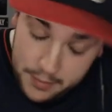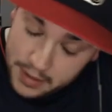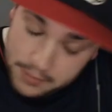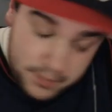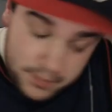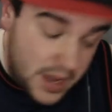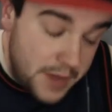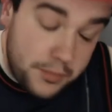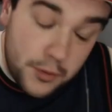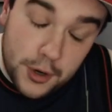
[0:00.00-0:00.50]

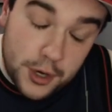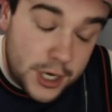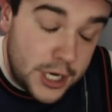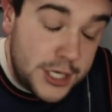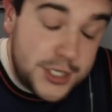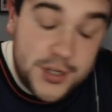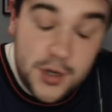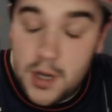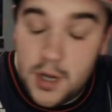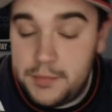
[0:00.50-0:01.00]
people are going to
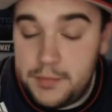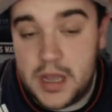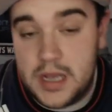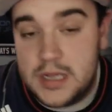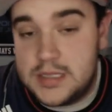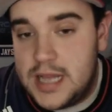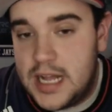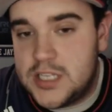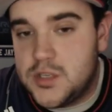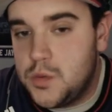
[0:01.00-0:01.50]
do it because
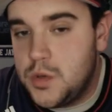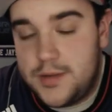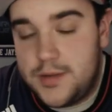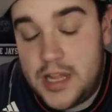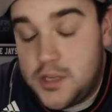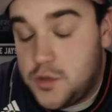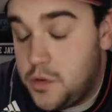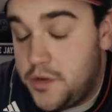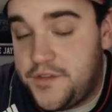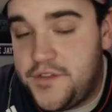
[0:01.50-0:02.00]
that's
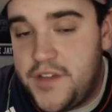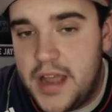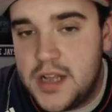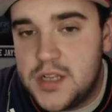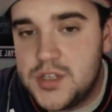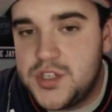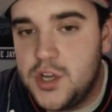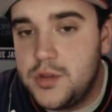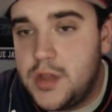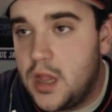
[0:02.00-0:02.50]
what
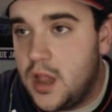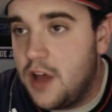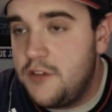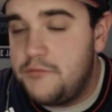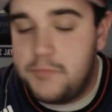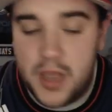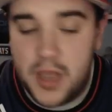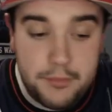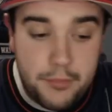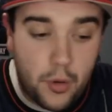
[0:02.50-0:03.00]
fans do. They
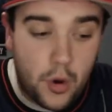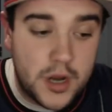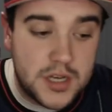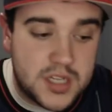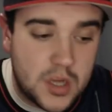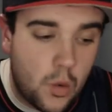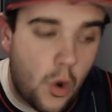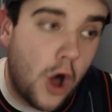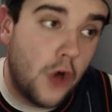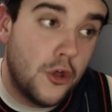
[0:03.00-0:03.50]
love
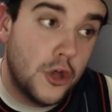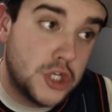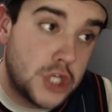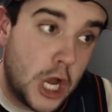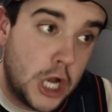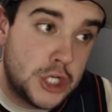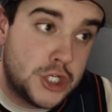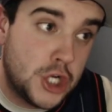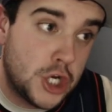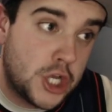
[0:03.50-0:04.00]
pinpointing, well, this
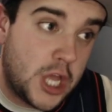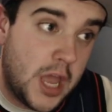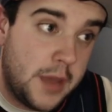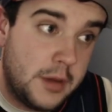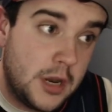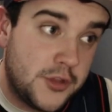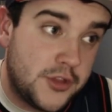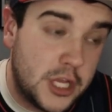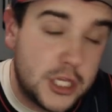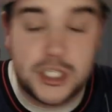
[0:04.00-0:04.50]
guy should have came
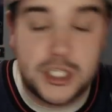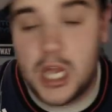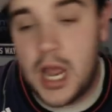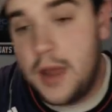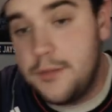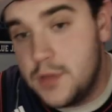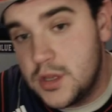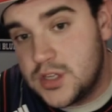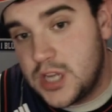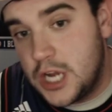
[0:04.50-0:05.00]
in at this
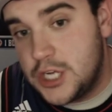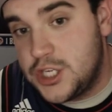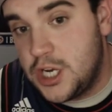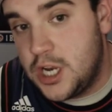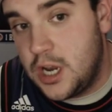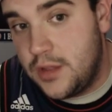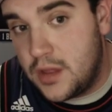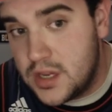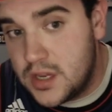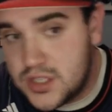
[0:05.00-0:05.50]
time, this guy should
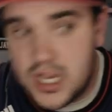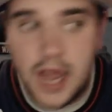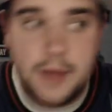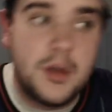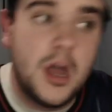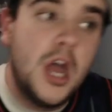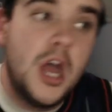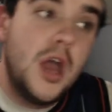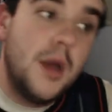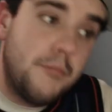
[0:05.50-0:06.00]
have done this time,
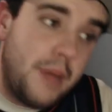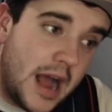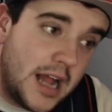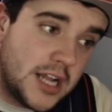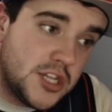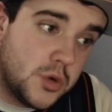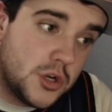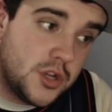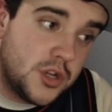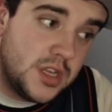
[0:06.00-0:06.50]
bad
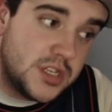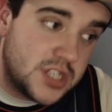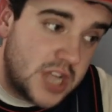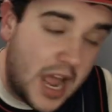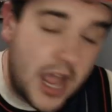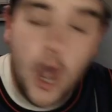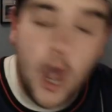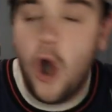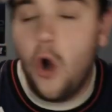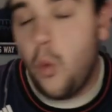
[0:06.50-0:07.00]
switch on this
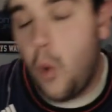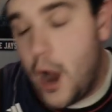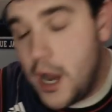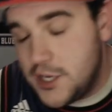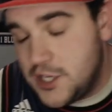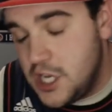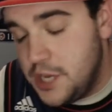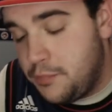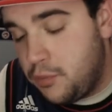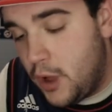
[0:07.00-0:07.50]
guy, why is
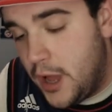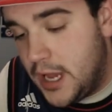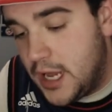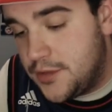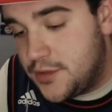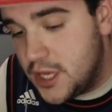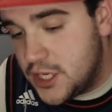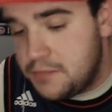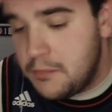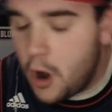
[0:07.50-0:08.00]
he playing at
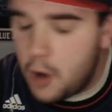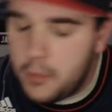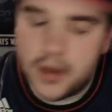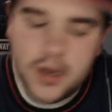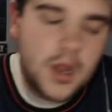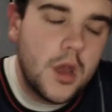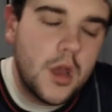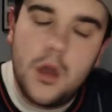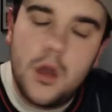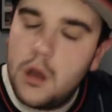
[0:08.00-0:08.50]
this
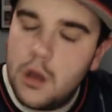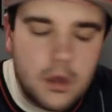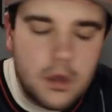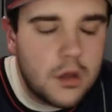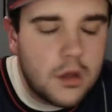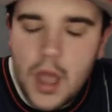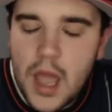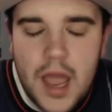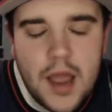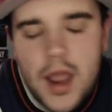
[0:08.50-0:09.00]
moment?
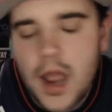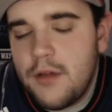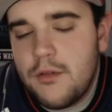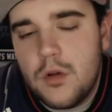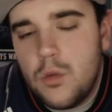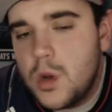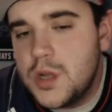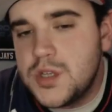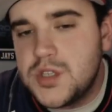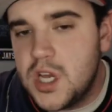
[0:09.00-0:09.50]

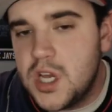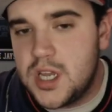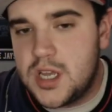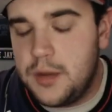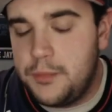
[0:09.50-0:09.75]
Everyone's going to